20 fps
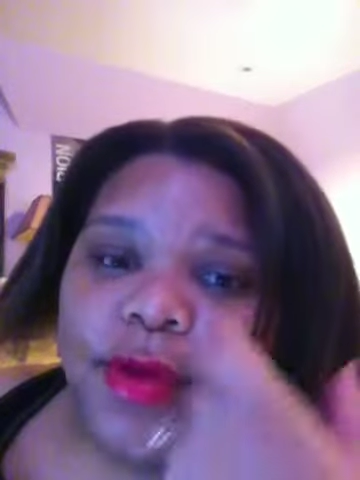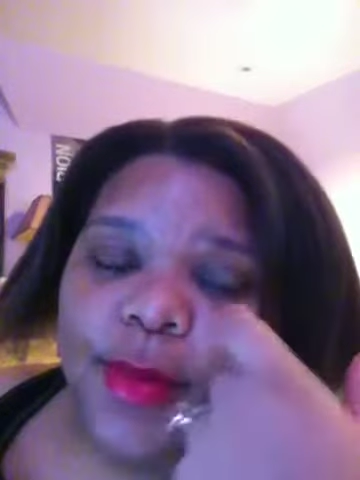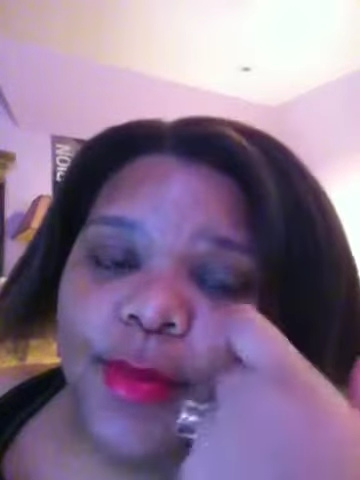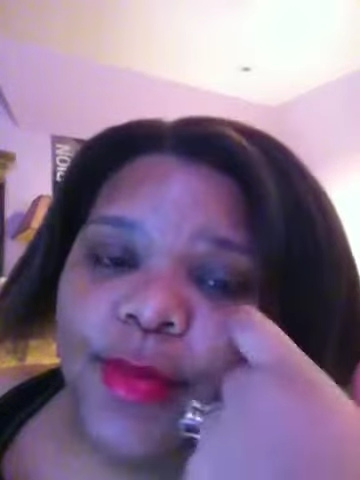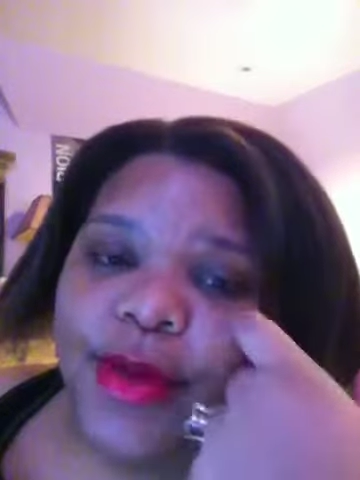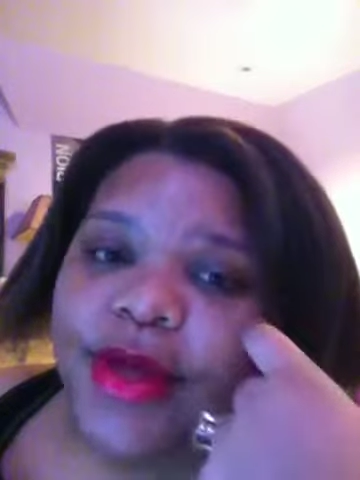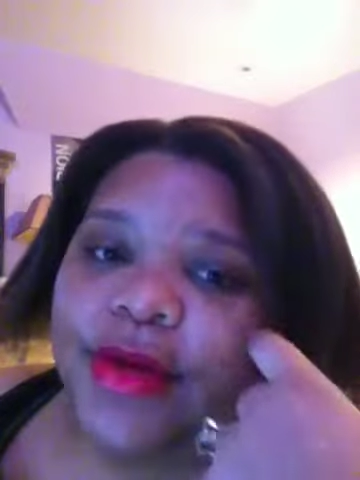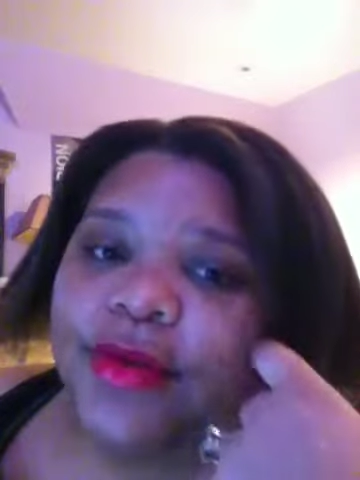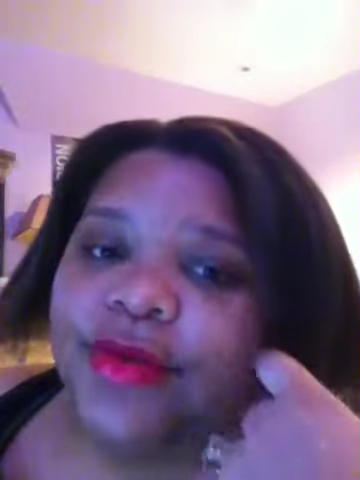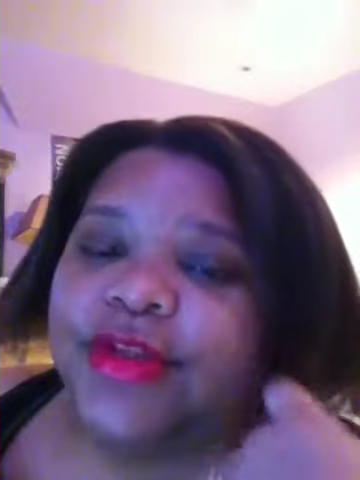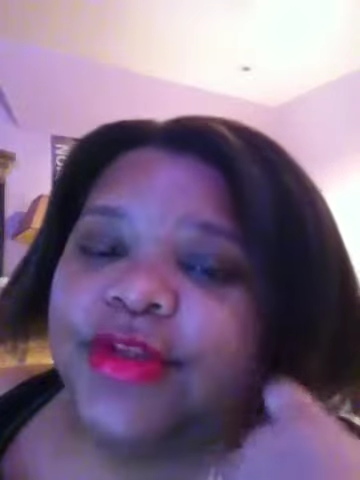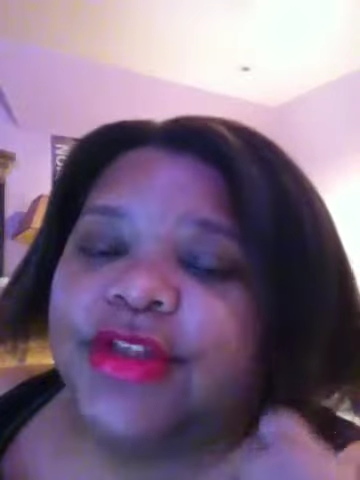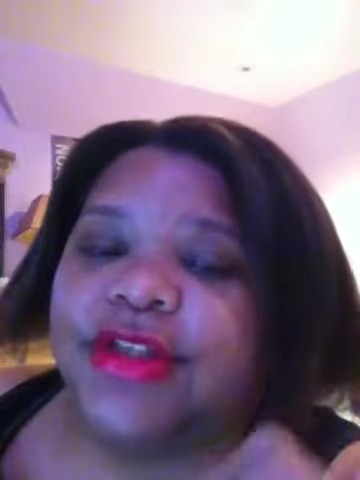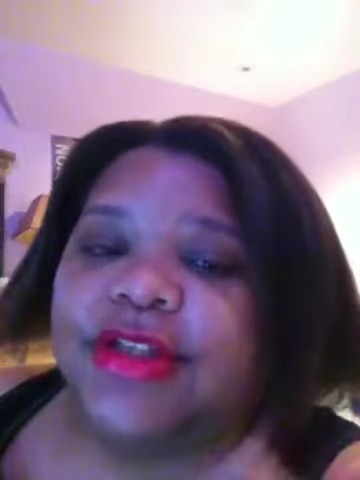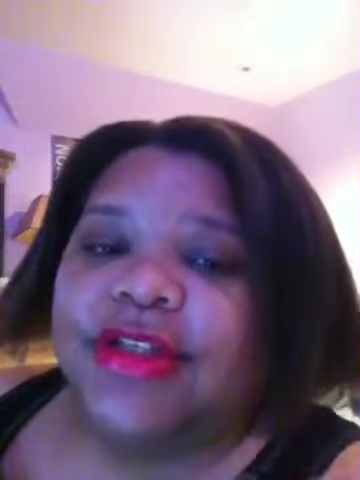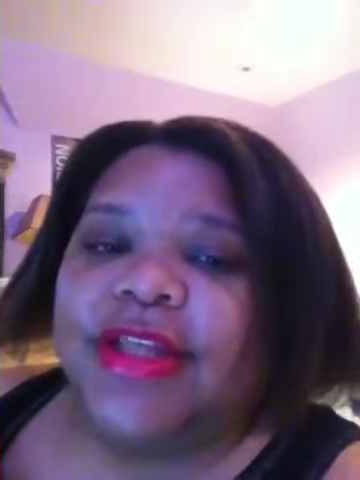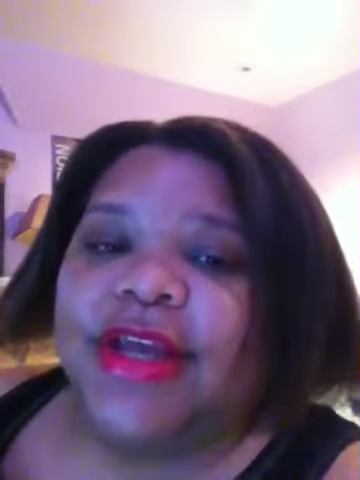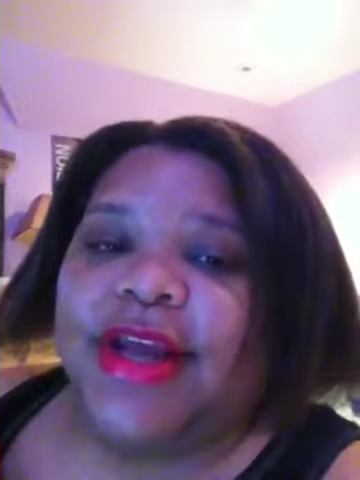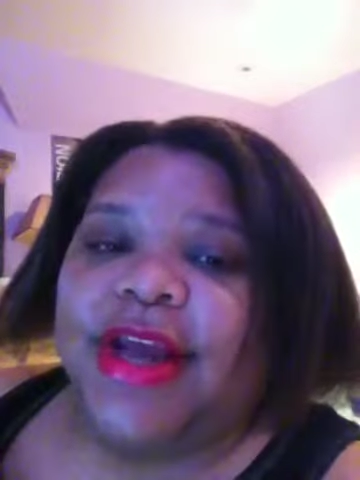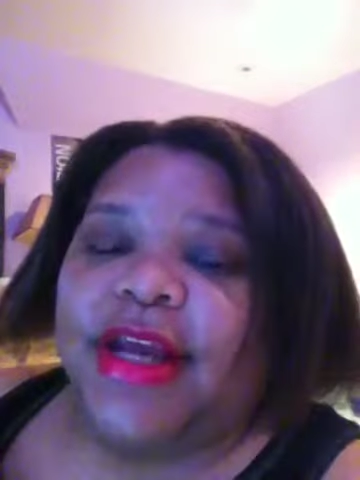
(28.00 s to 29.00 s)
Bill was
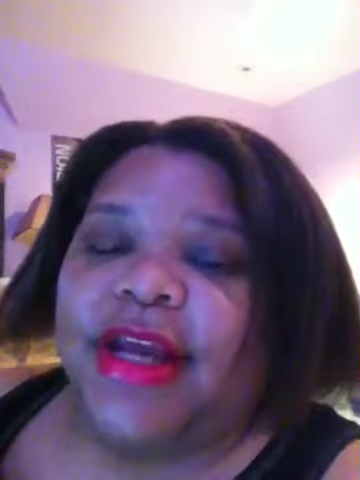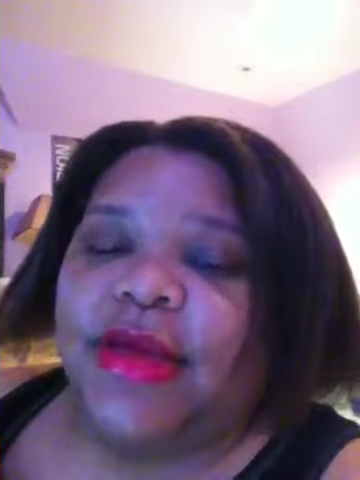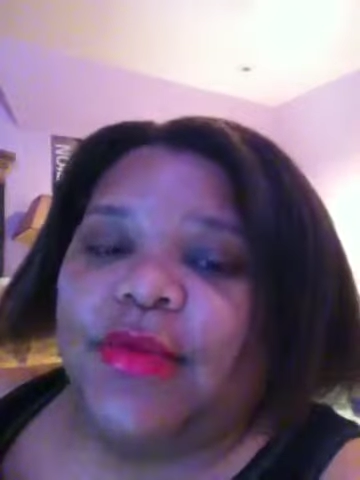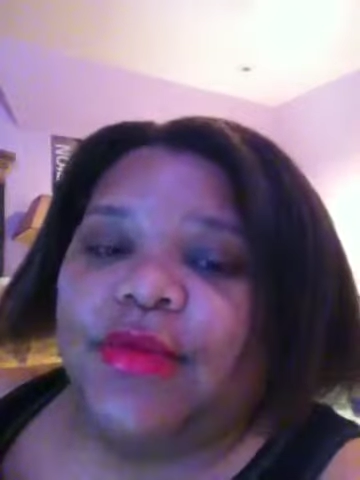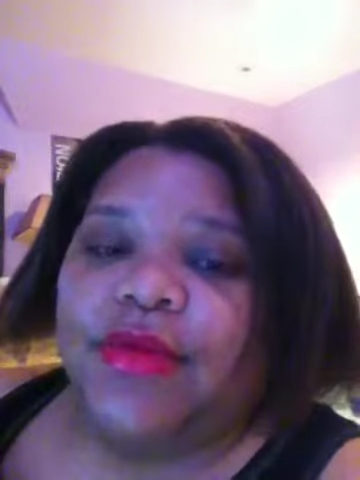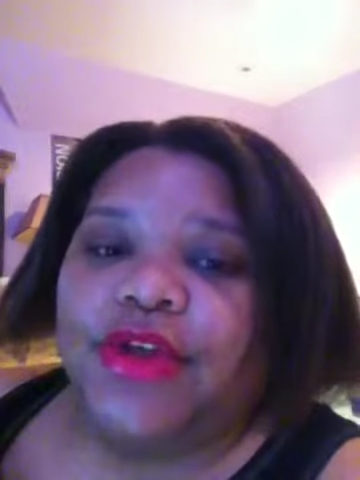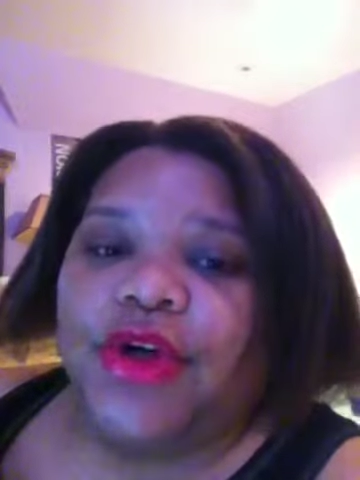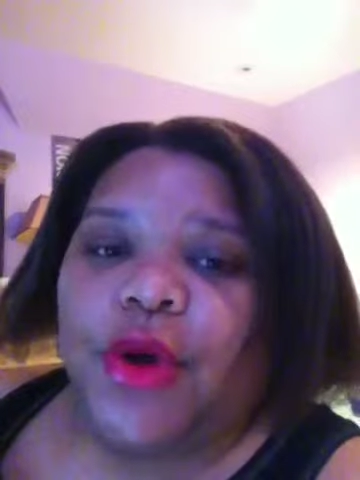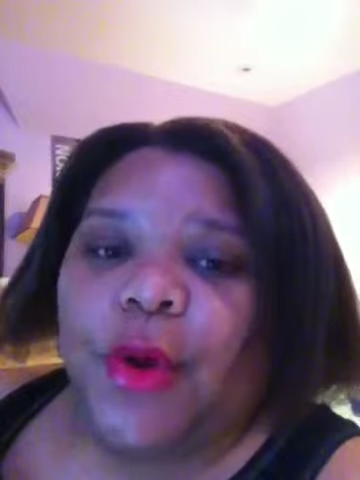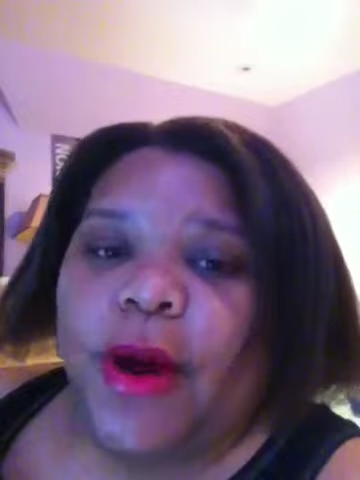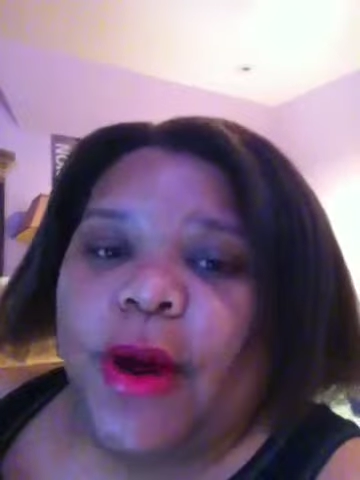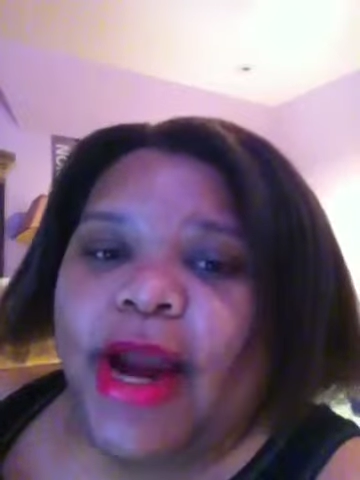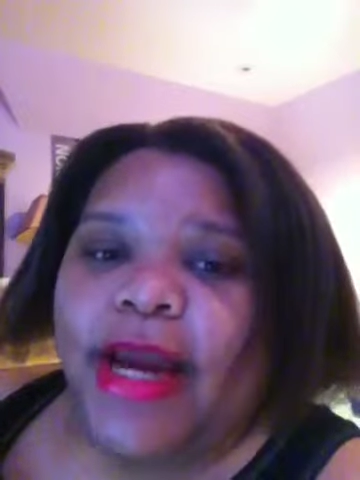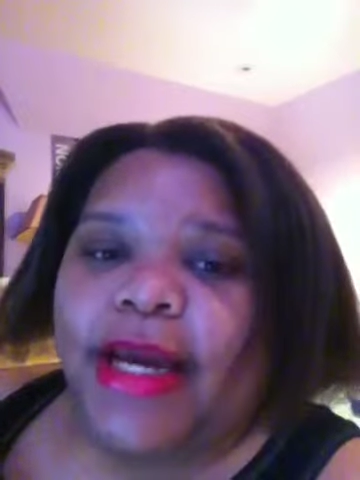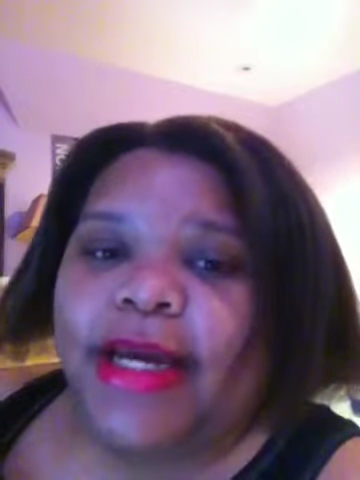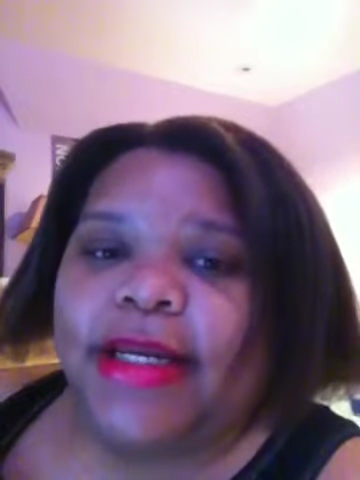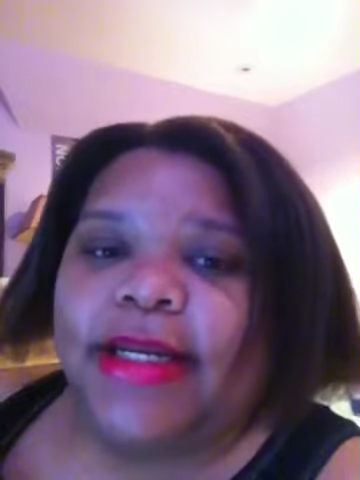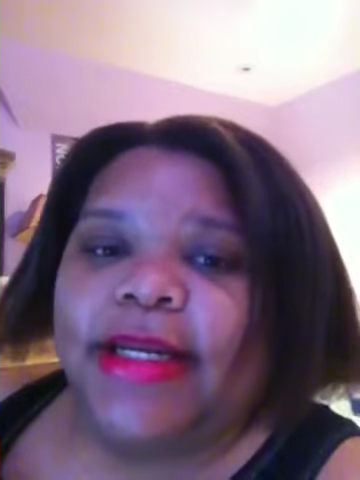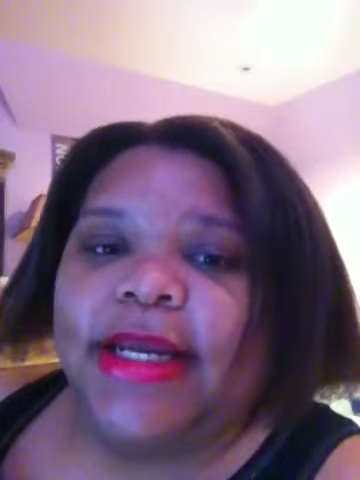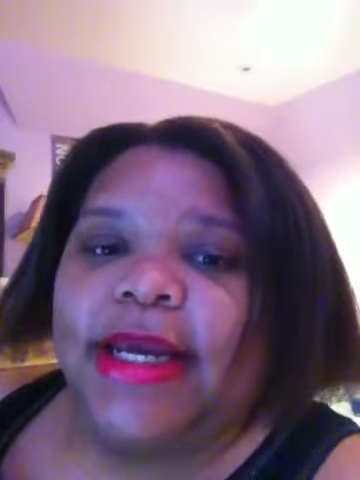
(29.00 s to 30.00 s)
just there and he was crying.